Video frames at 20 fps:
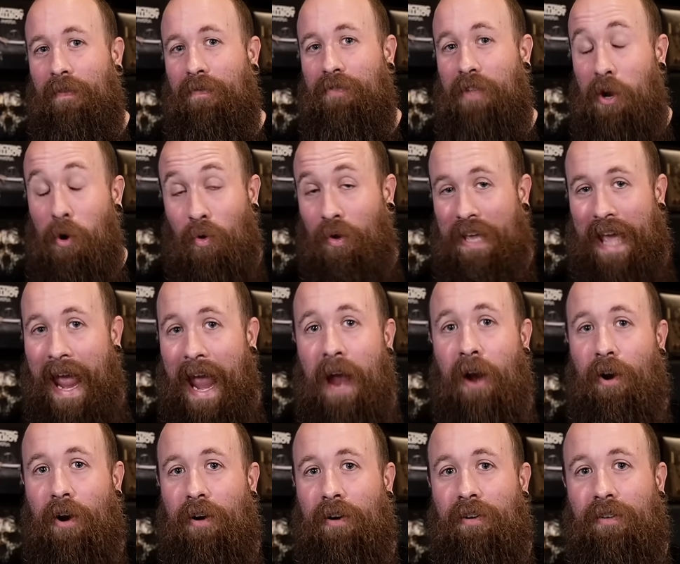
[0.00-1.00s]
they don't
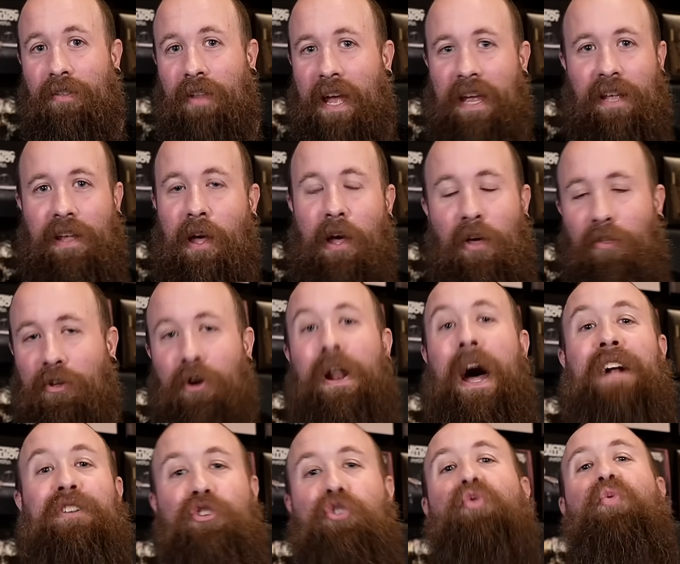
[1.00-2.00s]
care. Like they're
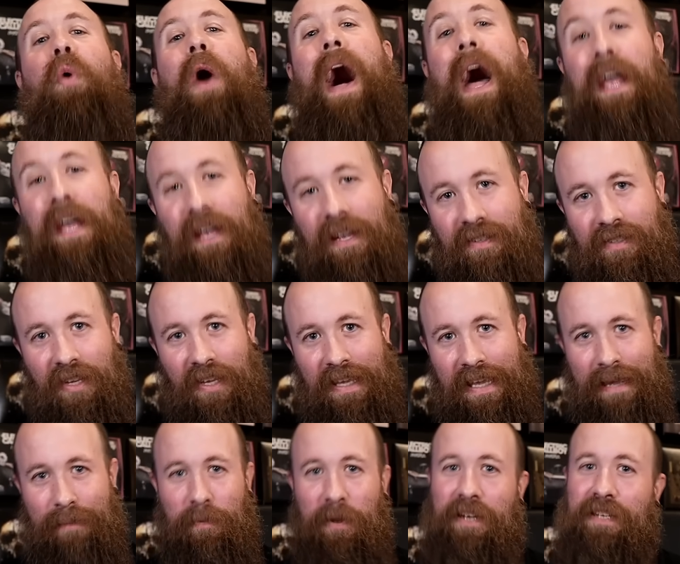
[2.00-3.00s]
not trying to
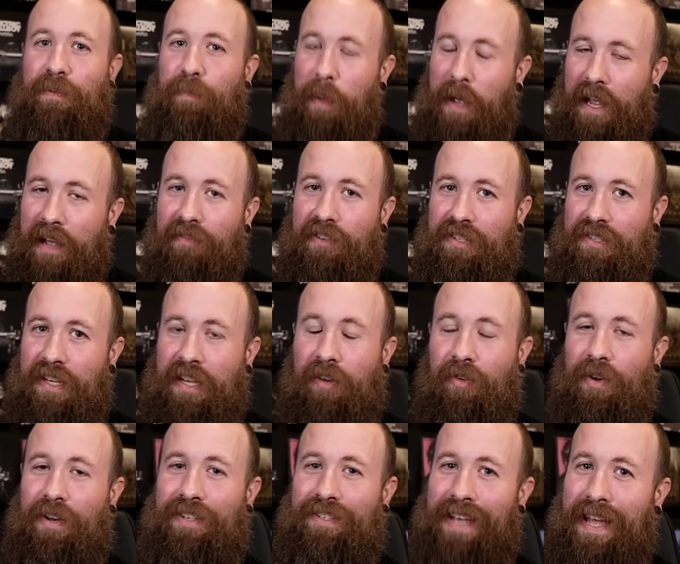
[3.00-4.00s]
keep it as big of a
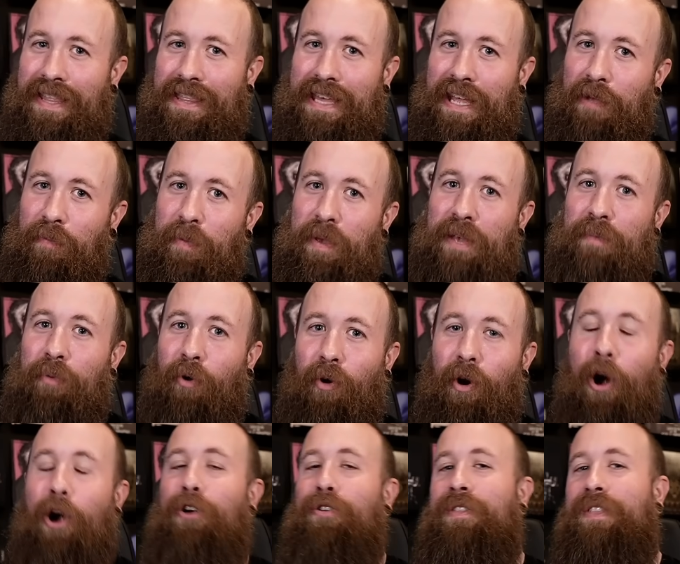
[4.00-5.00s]
secret as I think people
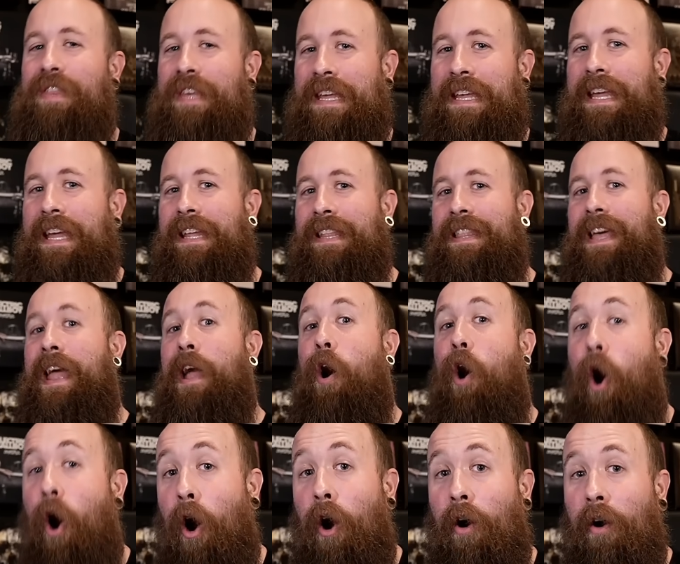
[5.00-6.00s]
are thinking they
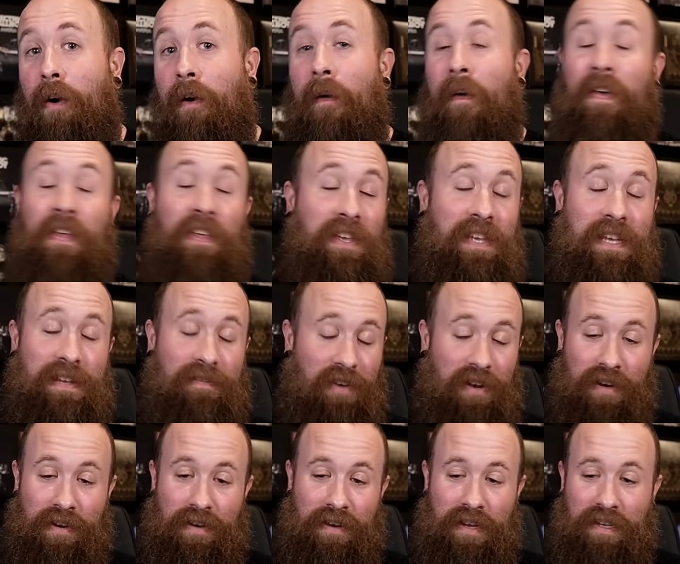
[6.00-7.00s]
are,
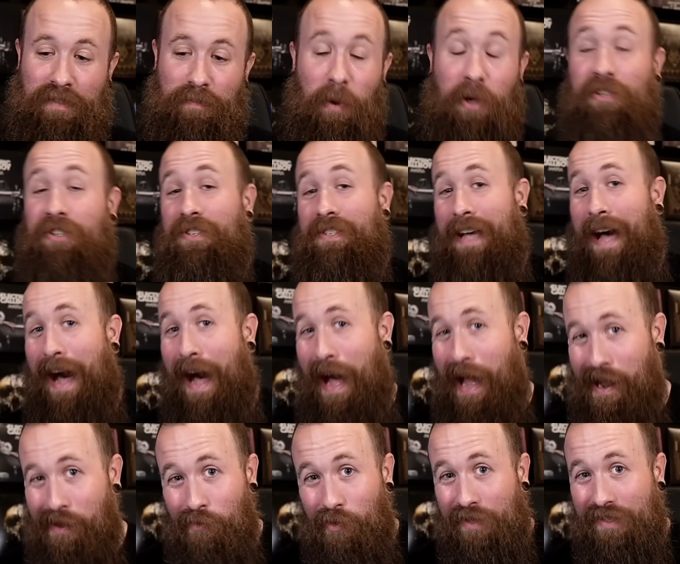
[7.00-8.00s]
even as much as
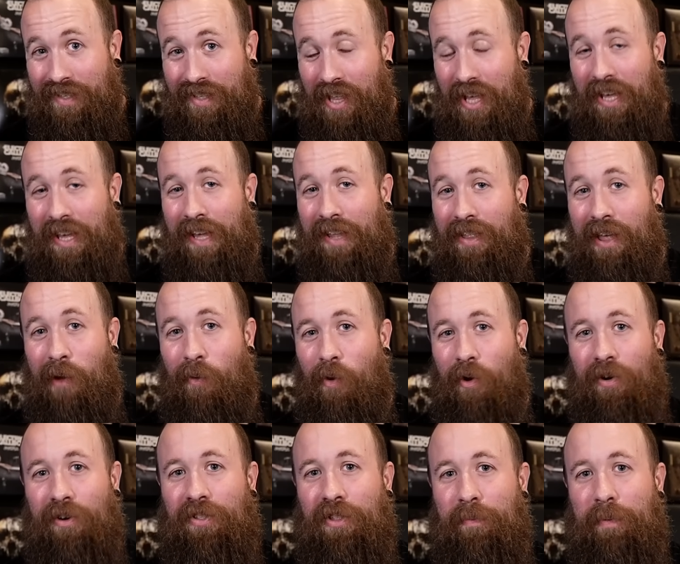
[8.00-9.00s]
I was thinking they
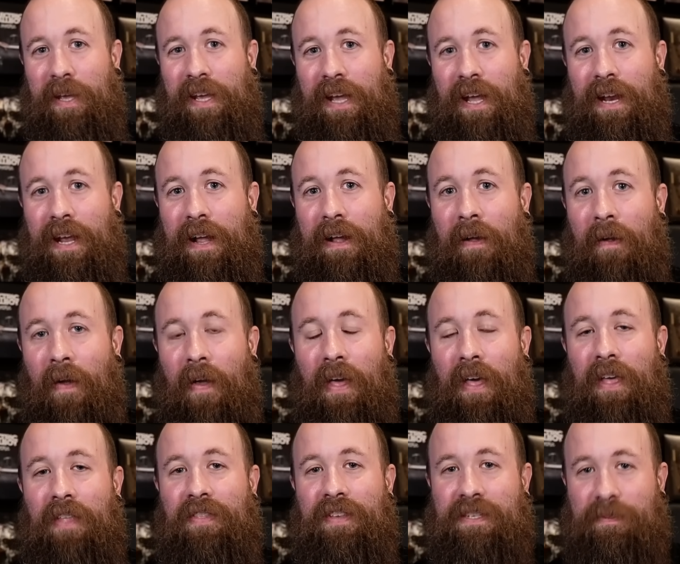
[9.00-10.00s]
were in the beginning.
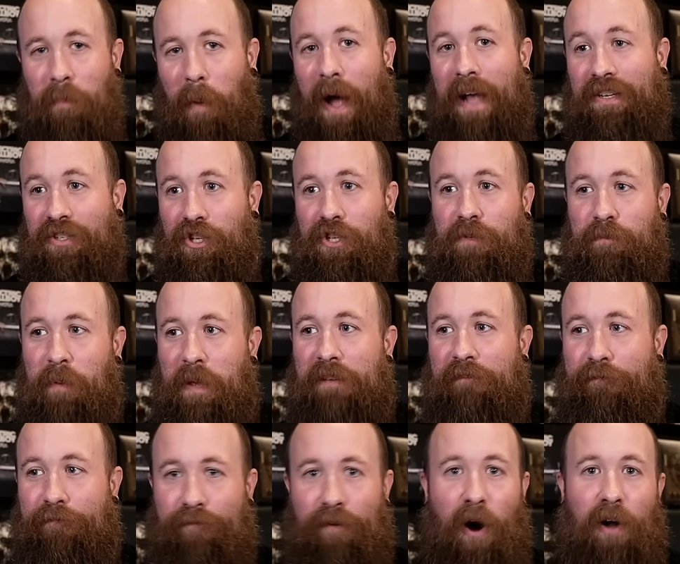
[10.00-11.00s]
This might just be
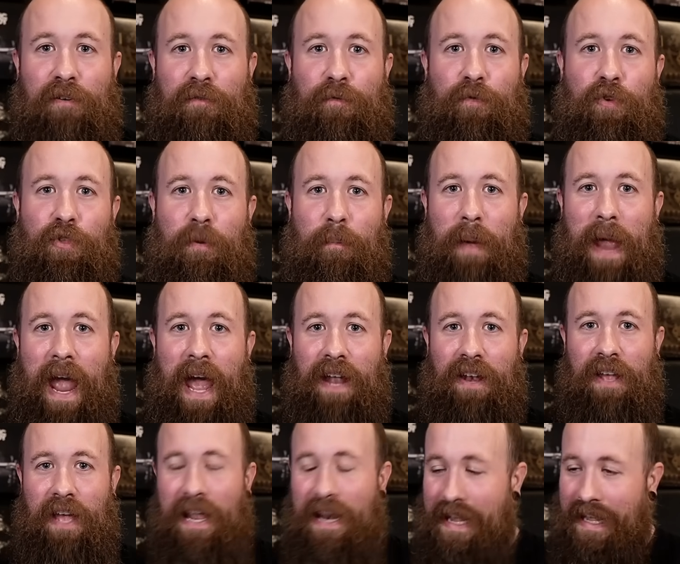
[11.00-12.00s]
fun for the
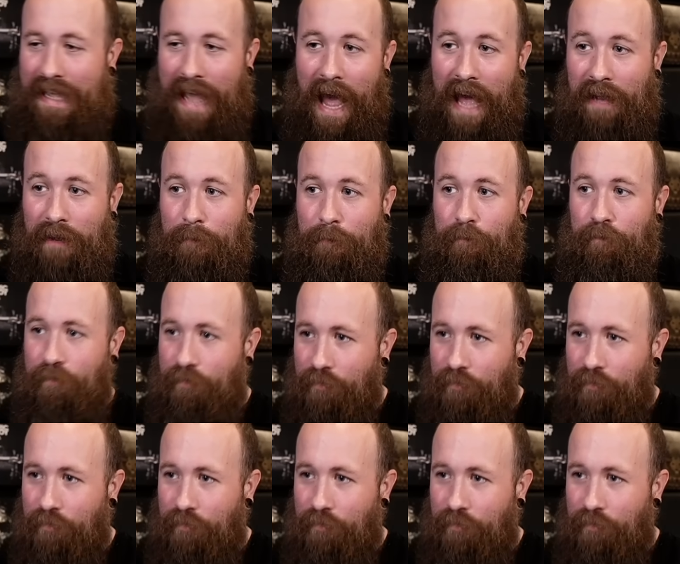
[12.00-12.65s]
band. And again,